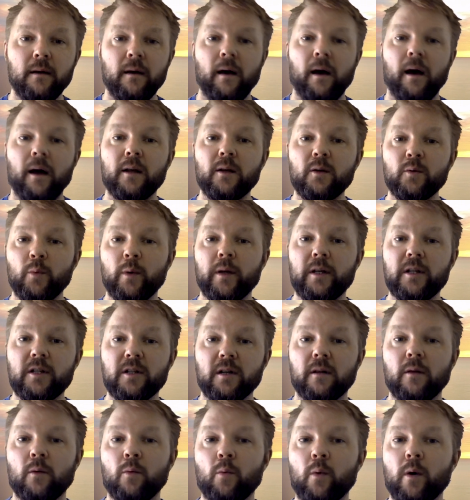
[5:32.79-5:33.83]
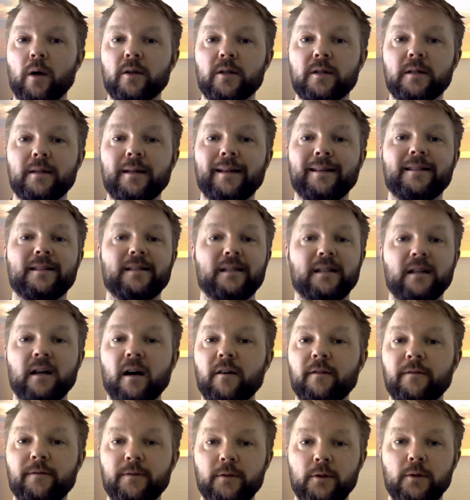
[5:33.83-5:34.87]
and which are the ones that's
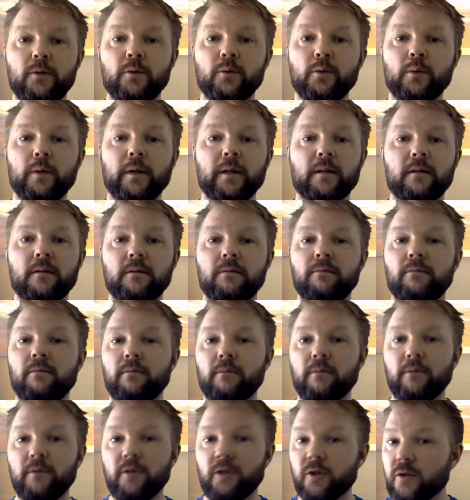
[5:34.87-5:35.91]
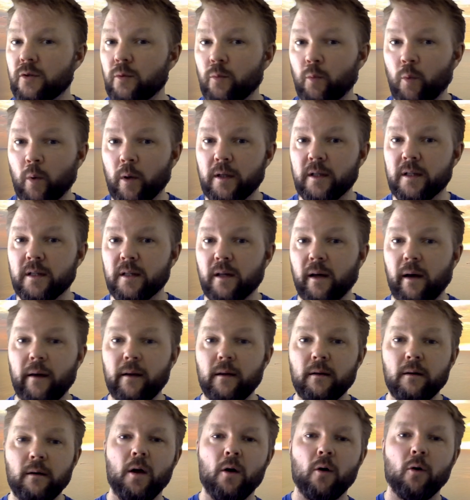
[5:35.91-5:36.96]
enough to do it just on one side.